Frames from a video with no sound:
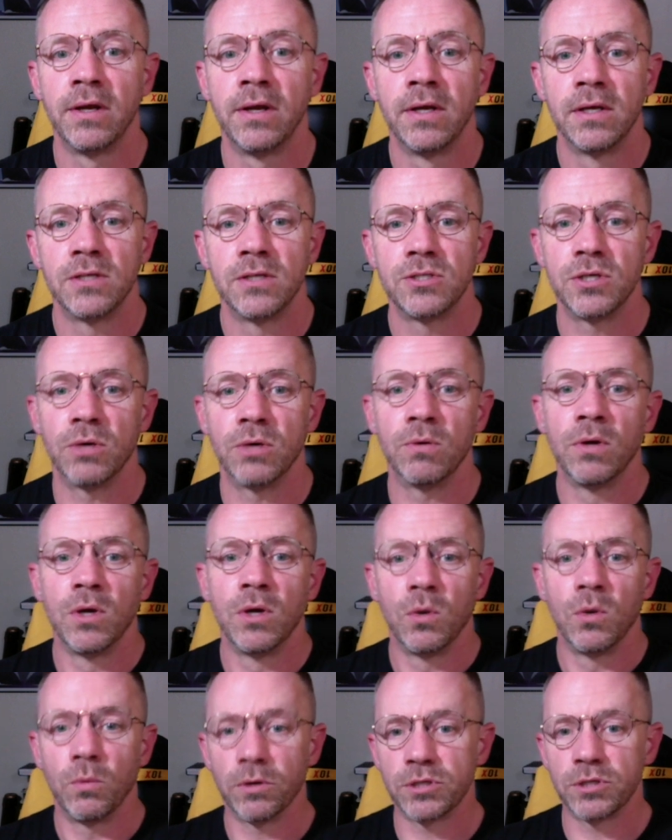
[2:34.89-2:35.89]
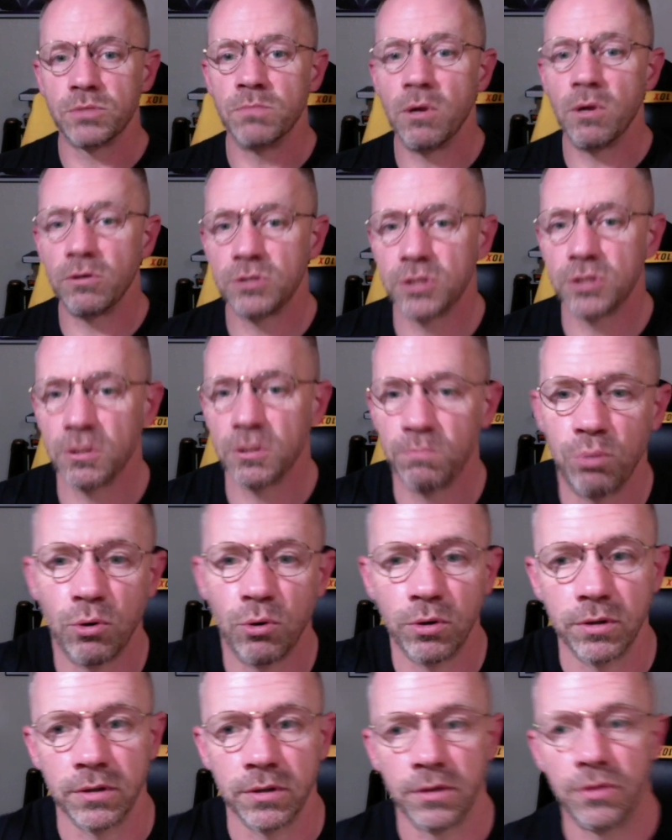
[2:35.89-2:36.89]
So what's most
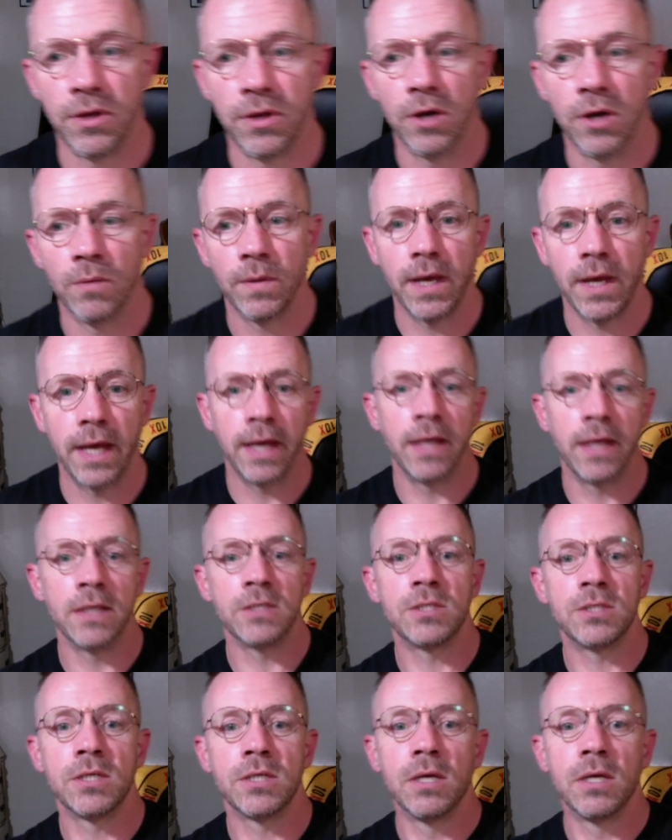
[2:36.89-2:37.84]
important, though, as